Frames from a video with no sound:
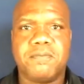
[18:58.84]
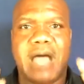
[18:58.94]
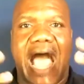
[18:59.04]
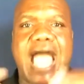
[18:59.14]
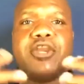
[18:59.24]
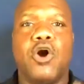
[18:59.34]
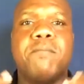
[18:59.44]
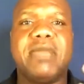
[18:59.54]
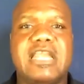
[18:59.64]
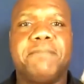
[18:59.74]
I know
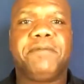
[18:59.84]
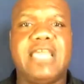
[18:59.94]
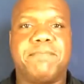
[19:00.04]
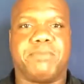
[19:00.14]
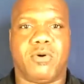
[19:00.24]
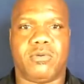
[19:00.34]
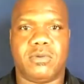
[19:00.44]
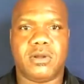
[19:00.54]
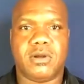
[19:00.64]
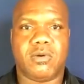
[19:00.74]
many people
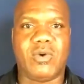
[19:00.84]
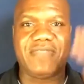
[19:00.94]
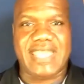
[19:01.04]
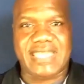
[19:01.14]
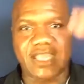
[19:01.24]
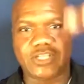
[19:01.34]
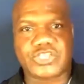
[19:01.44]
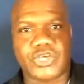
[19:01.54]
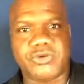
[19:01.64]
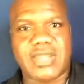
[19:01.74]
when they get a
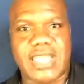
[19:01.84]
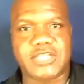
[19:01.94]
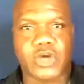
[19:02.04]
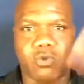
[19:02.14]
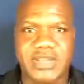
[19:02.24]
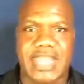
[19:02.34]
certain age or when